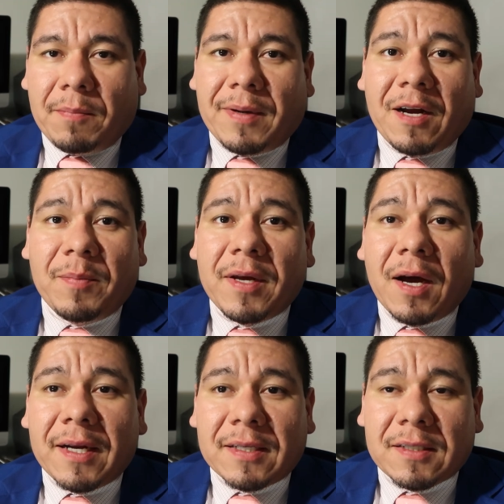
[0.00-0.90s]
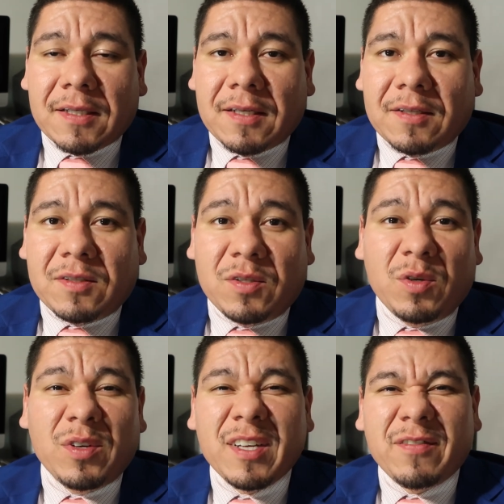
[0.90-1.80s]
but I'll be honest, do
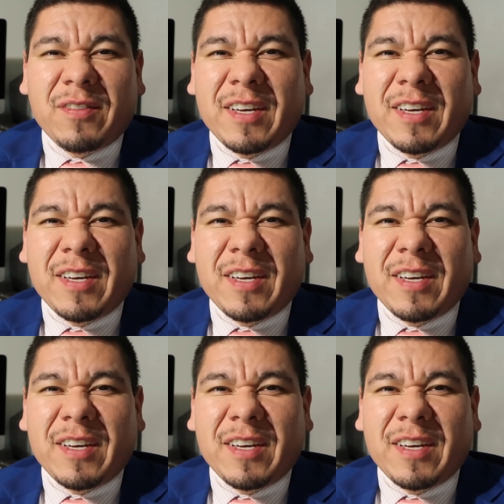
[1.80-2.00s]
you